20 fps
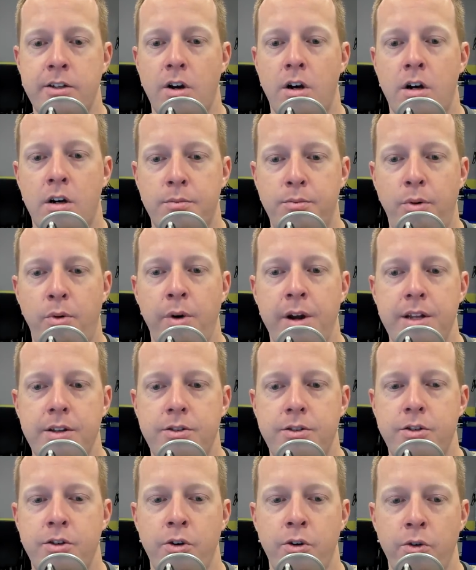all point
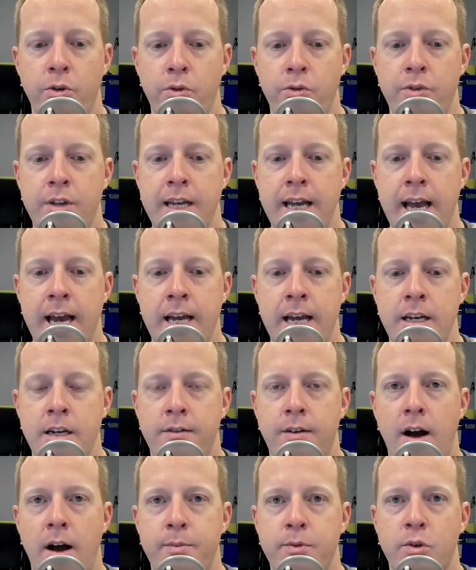to the end of
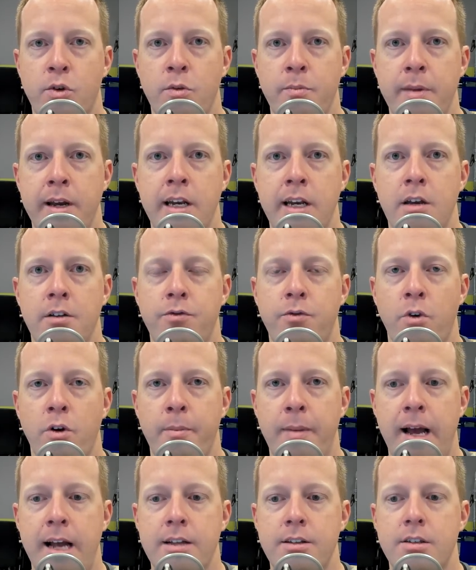optical media
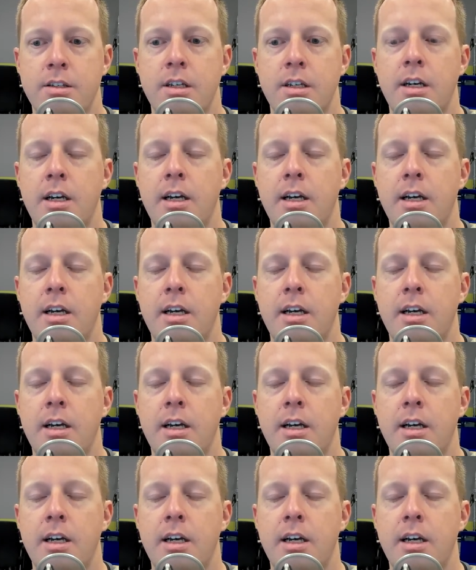formats,